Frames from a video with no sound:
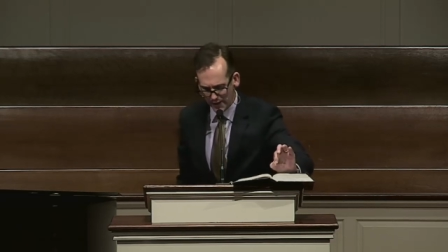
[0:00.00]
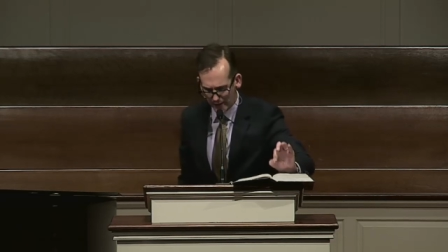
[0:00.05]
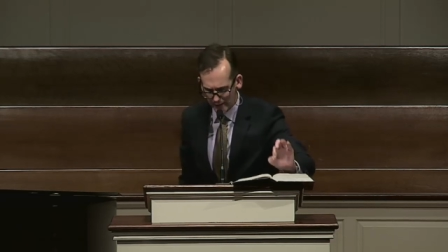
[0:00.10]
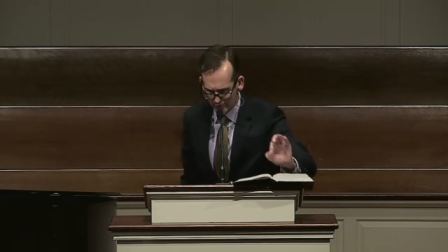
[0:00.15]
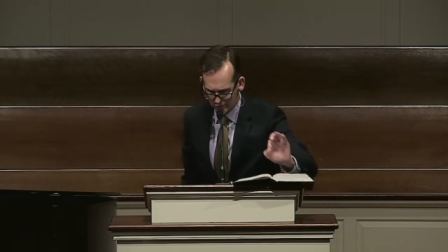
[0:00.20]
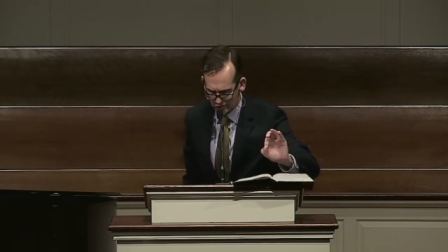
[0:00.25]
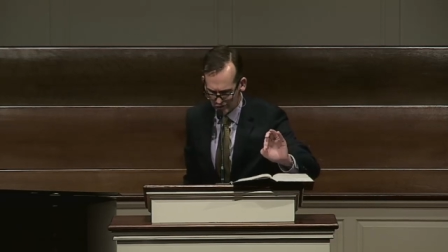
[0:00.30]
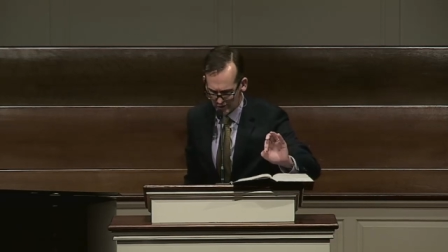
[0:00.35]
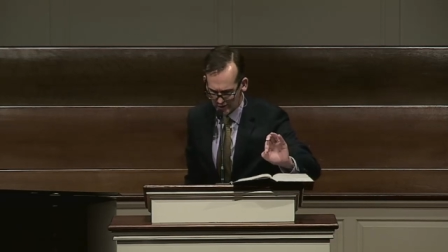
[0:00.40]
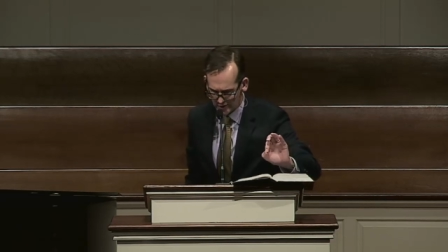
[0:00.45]

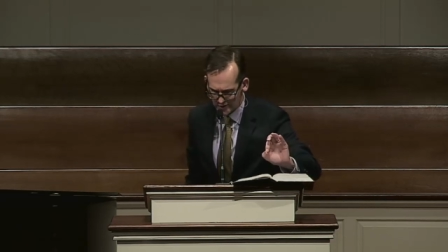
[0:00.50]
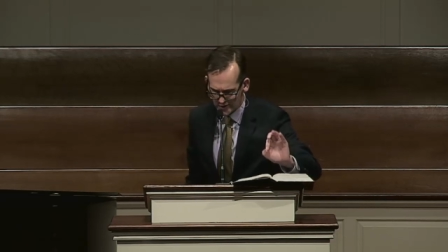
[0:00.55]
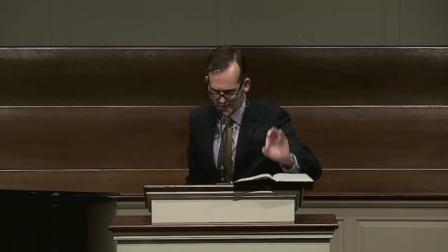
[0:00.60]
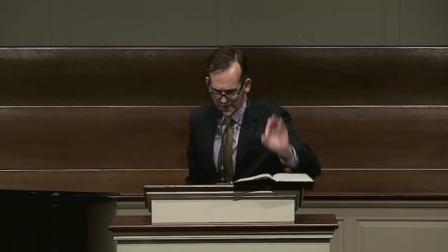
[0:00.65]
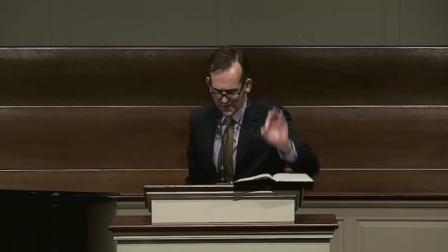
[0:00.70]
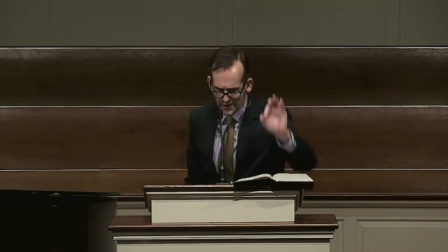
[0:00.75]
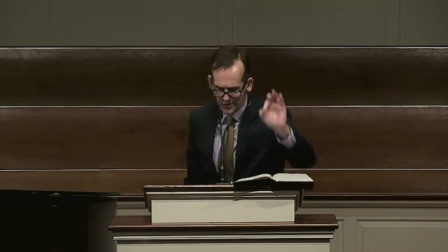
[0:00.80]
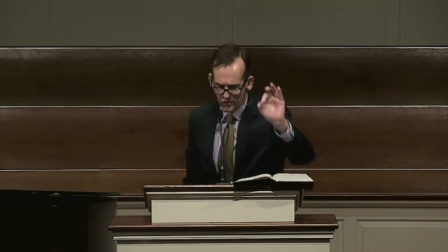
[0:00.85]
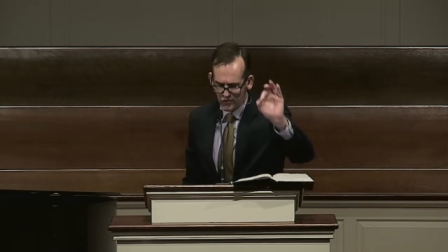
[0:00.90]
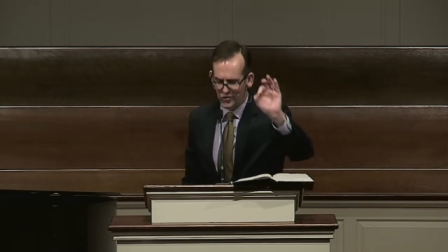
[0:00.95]
has said
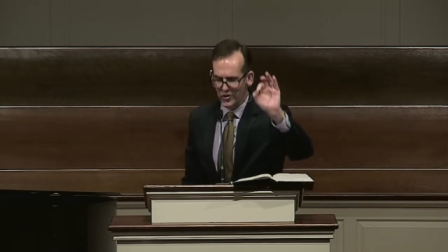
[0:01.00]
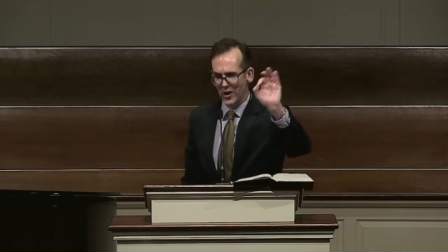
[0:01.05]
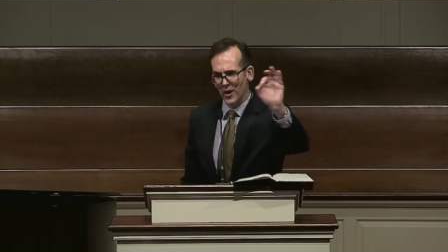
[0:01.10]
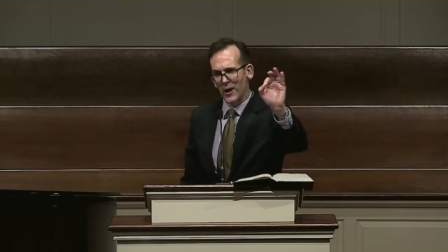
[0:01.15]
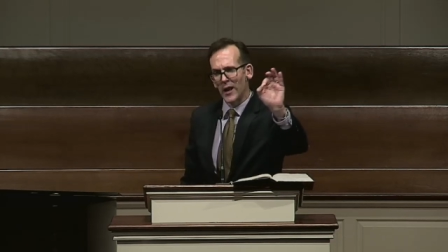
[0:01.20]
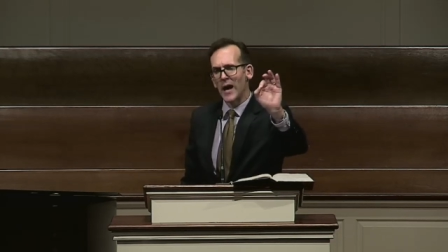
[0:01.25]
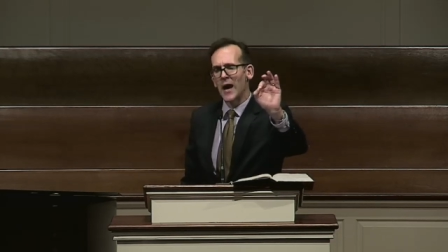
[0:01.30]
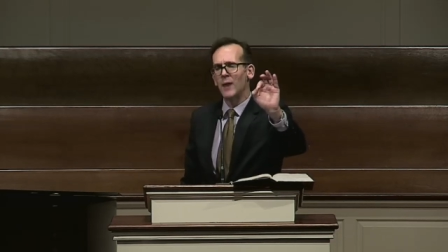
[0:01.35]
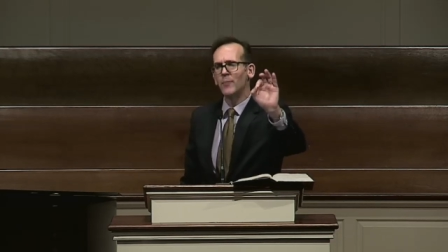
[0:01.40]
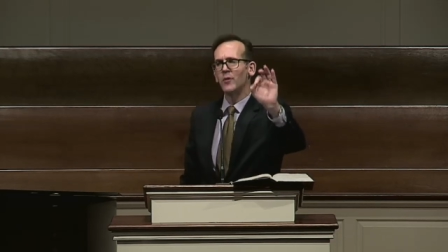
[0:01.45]
is the
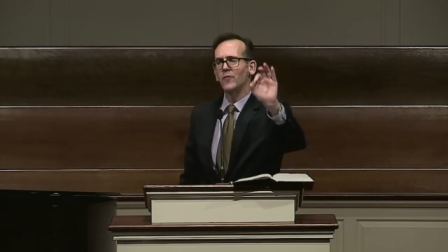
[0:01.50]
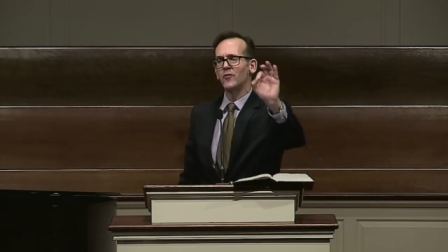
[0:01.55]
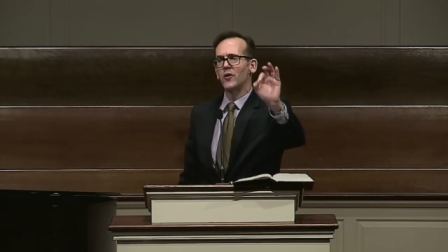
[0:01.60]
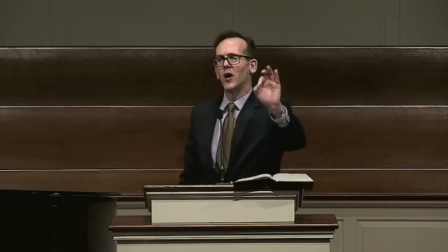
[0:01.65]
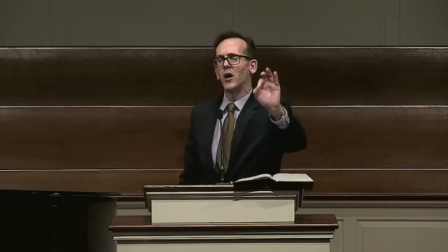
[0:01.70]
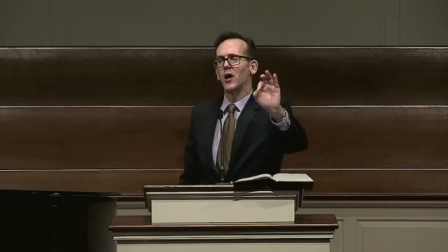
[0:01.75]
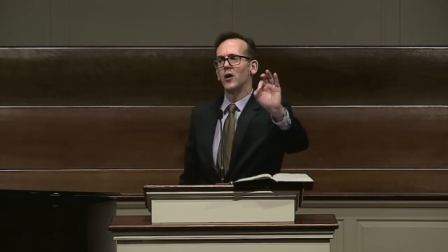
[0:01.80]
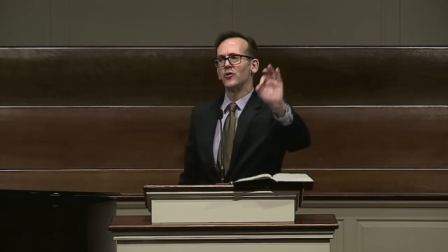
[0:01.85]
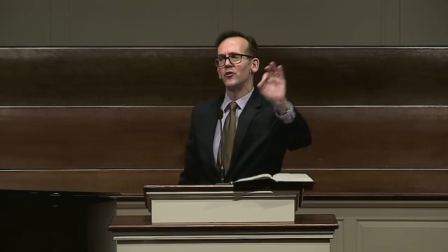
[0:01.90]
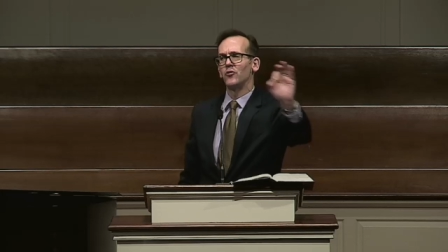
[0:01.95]
Lamb of
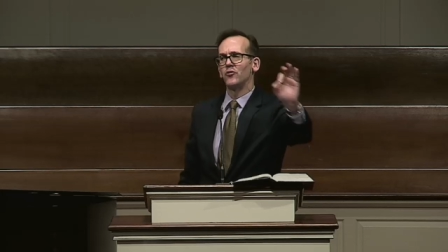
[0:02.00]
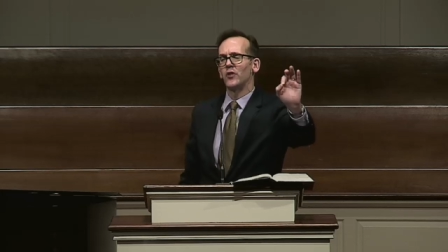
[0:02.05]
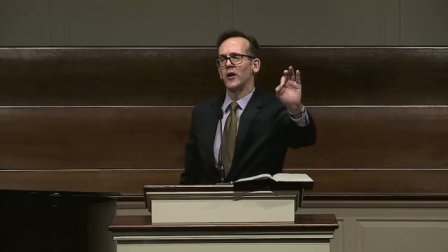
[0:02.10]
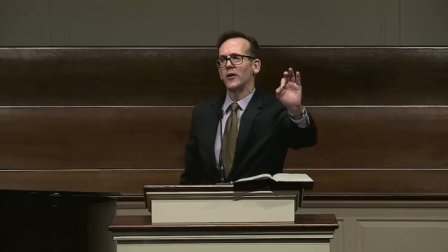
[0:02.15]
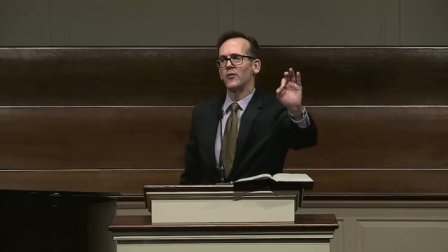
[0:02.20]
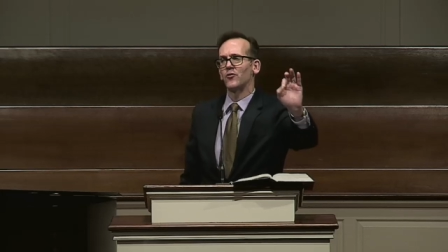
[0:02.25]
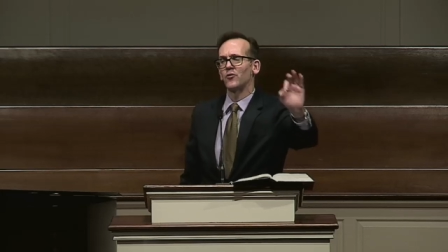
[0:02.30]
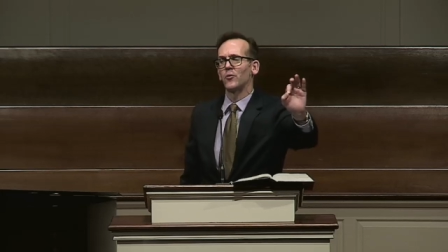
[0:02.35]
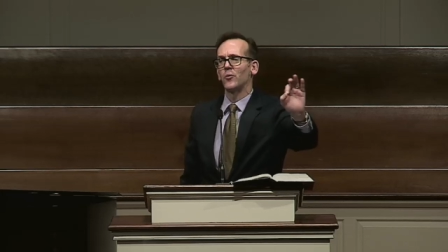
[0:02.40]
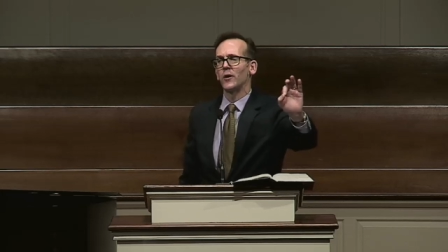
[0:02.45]
God who
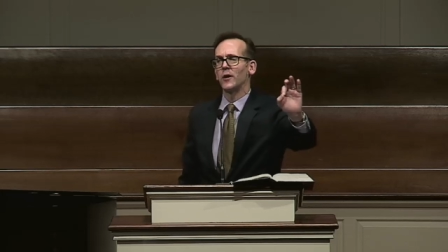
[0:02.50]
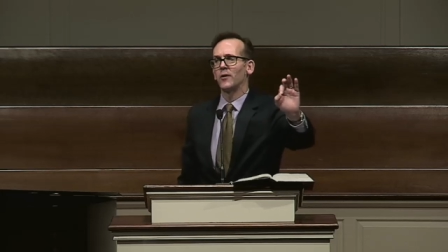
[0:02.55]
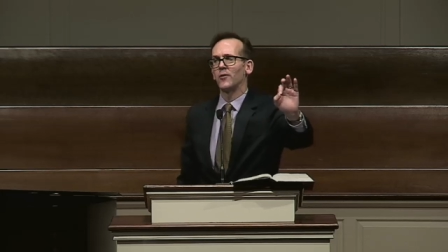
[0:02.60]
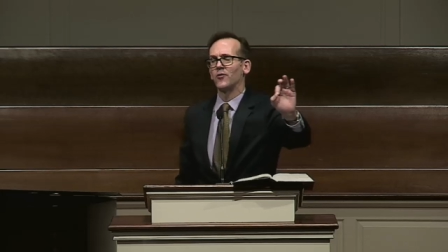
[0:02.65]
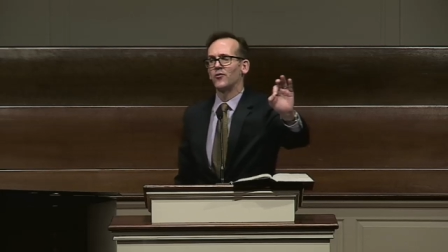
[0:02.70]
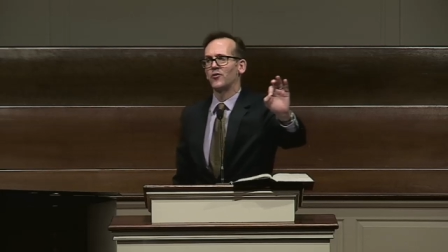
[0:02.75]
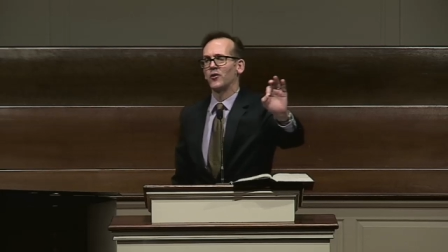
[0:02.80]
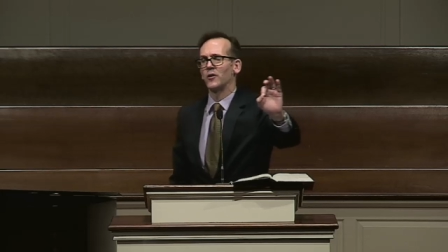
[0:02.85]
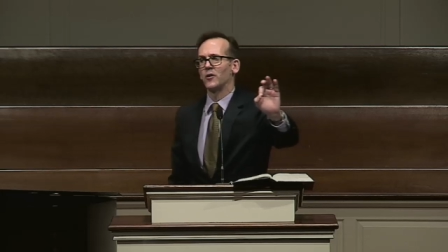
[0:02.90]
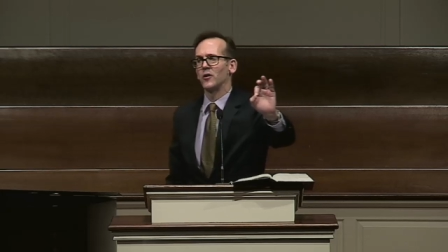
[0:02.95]
takes away
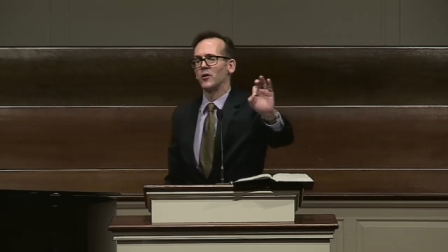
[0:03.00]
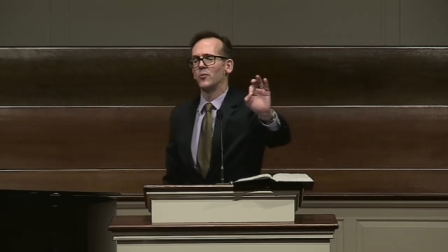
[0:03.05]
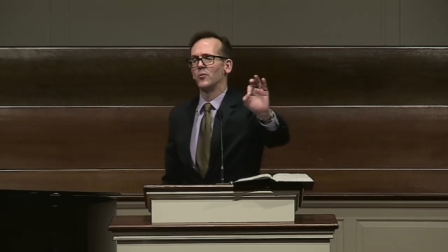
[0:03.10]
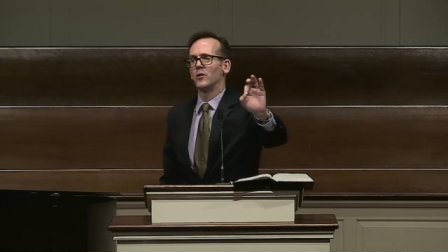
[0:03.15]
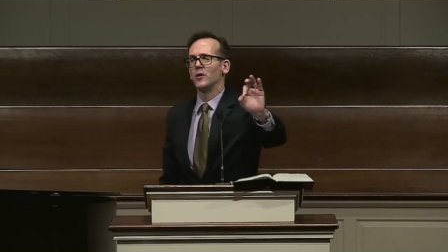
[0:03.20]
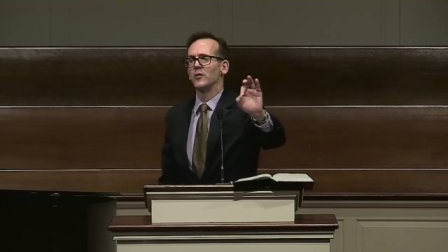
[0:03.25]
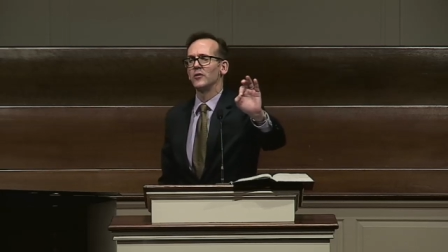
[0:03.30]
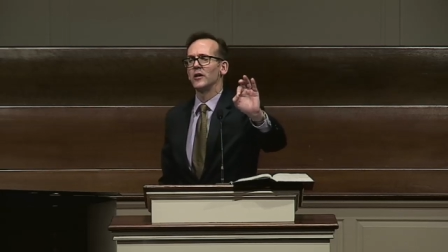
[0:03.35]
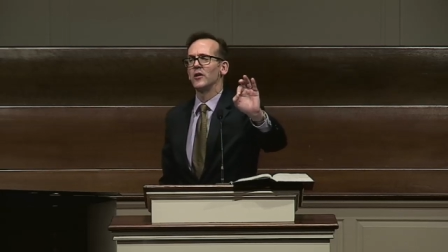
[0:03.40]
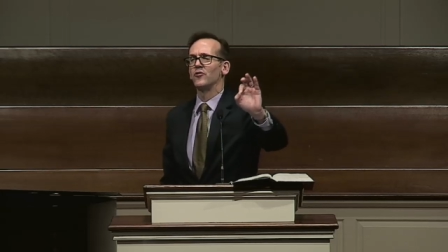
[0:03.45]
the sin of the world,